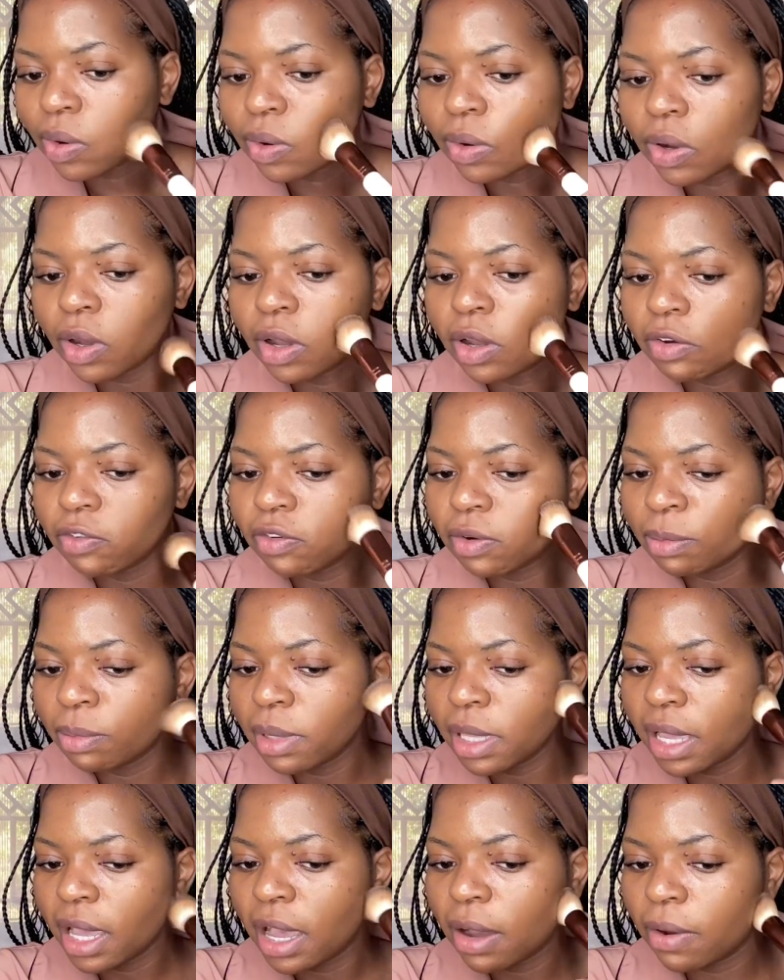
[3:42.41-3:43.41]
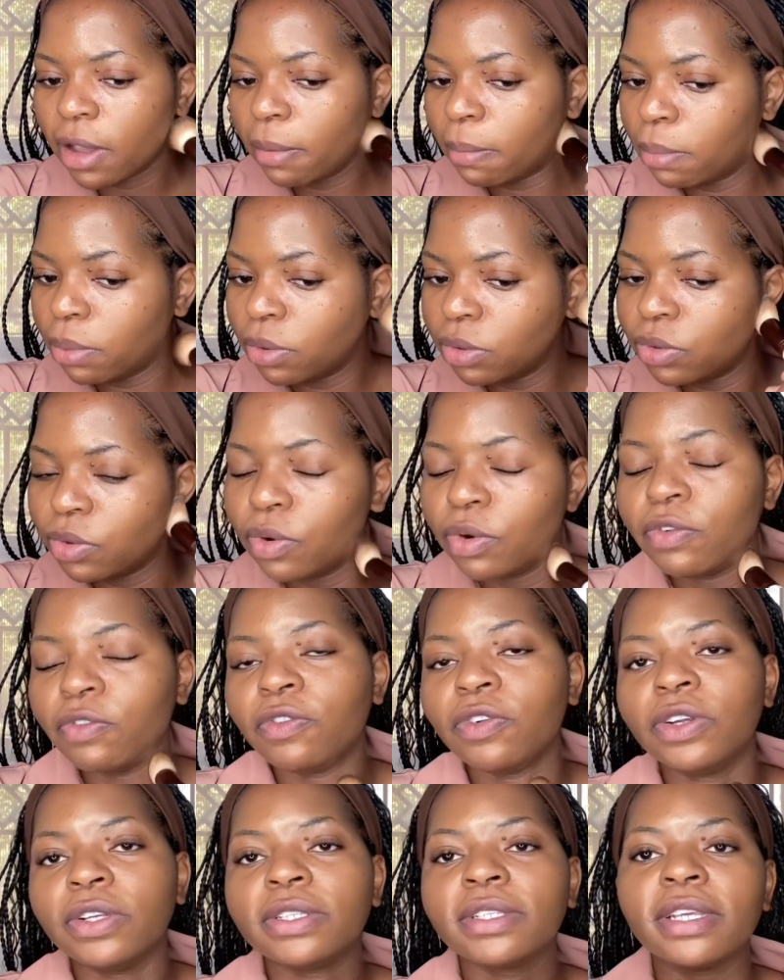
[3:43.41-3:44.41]
So for me, how I put God
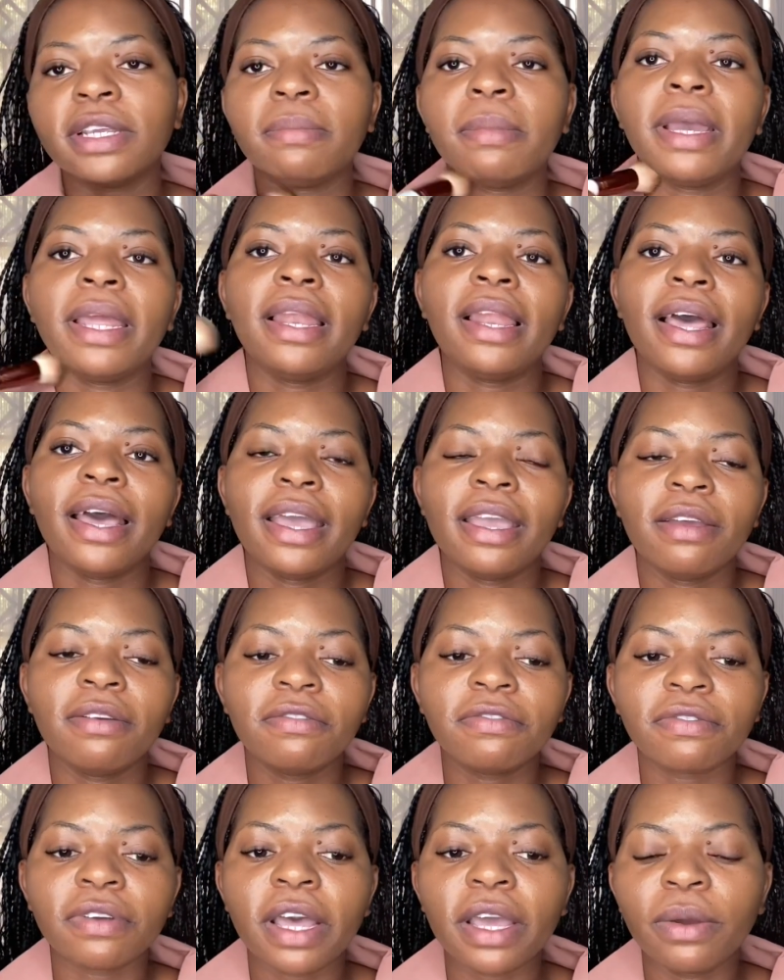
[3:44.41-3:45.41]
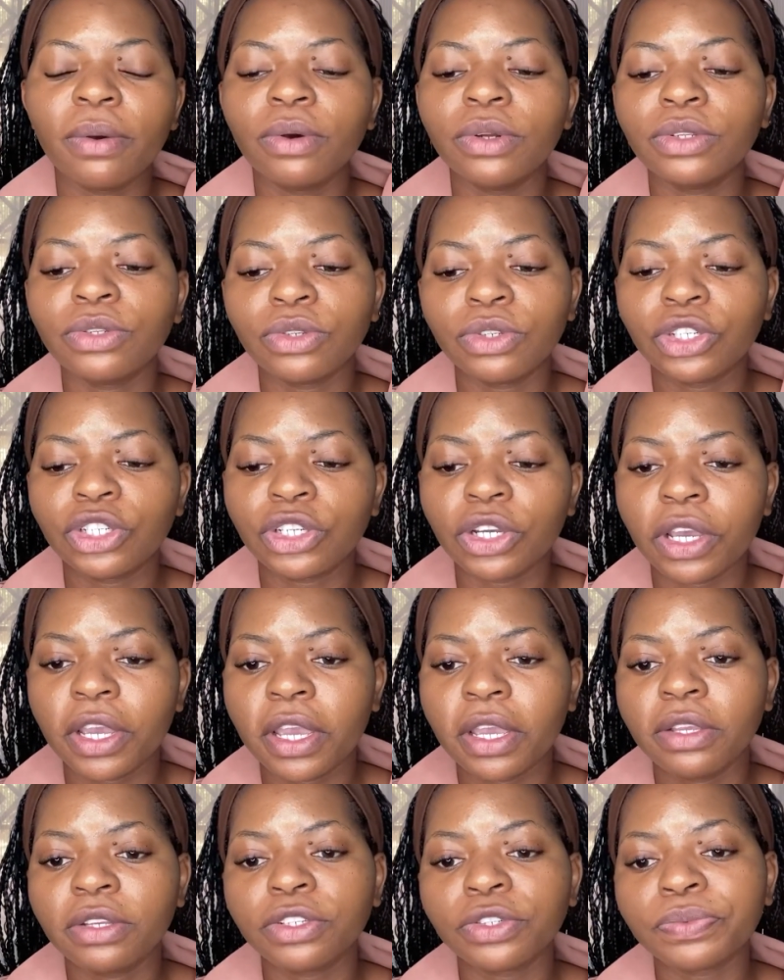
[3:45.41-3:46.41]
first in my life, I go to
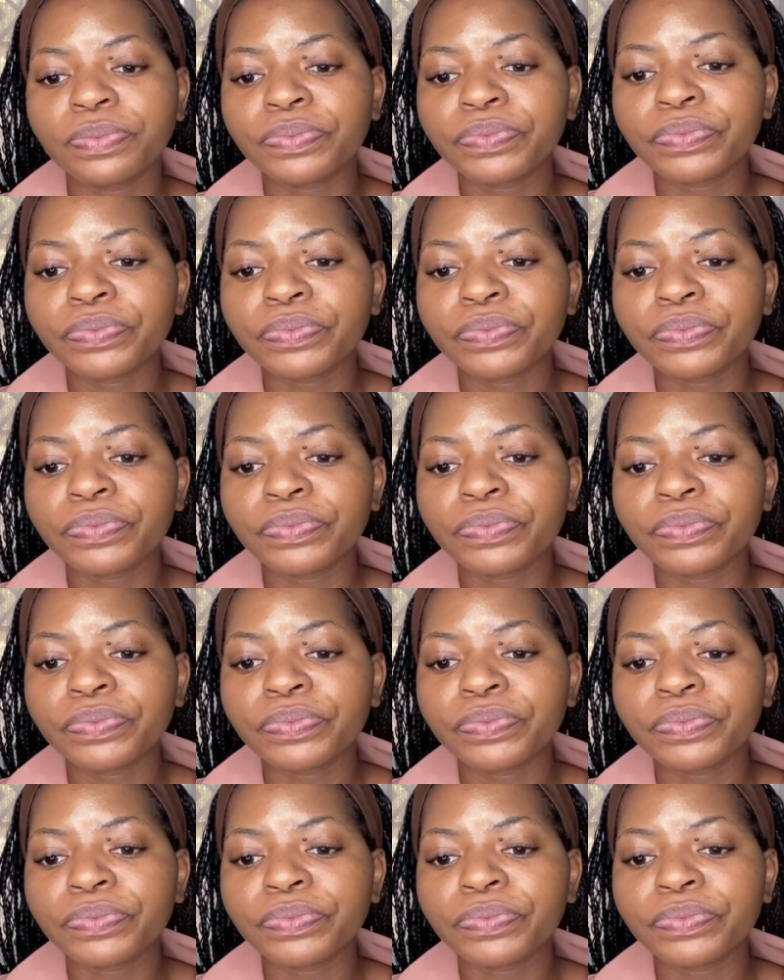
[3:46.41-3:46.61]
church,